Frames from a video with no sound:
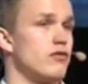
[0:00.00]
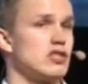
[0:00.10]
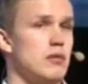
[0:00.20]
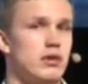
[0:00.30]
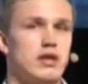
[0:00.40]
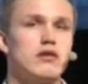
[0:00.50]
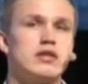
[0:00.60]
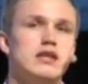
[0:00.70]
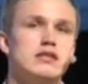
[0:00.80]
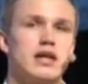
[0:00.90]
For example, now
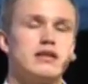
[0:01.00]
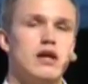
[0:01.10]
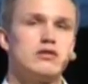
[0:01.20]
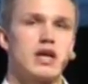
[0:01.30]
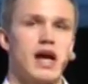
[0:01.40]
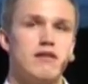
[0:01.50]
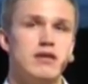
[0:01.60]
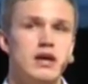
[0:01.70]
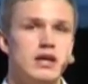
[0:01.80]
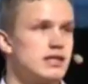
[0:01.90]
they have
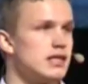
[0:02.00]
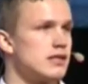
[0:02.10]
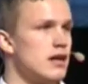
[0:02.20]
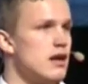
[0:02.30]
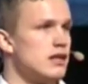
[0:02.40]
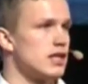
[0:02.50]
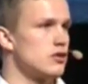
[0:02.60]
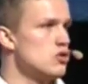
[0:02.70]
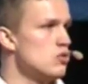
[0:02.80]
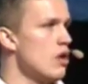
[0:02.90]
this, that
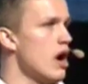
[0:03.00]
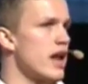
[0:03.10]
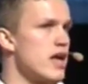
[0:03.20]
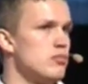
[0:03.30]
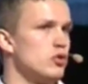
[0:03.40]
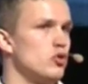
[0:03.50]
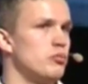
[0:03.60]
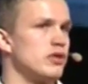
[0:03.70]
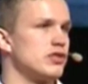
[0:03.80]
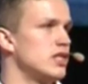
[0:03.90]
you are able
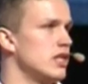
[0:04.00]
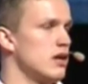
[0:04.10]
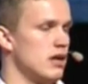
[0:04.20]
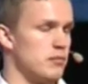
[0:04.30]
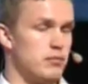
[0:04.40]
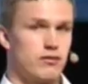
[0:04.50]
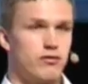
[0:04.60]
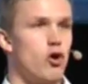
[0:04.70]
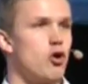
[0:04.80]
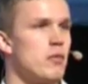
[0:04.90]
to
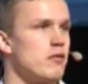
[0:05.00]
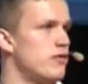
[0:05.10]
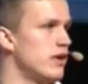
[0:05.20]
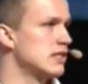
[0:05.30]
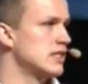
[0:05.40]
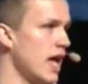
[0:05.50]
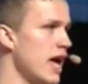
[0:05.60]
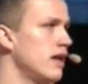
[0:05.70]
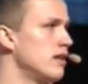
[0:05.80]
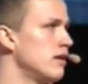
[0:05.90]
perform first
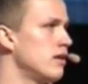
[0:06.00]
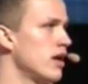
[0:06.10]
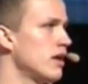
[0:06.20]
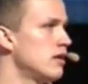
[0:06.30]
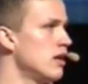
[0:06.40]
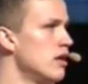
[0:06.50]
aid, right?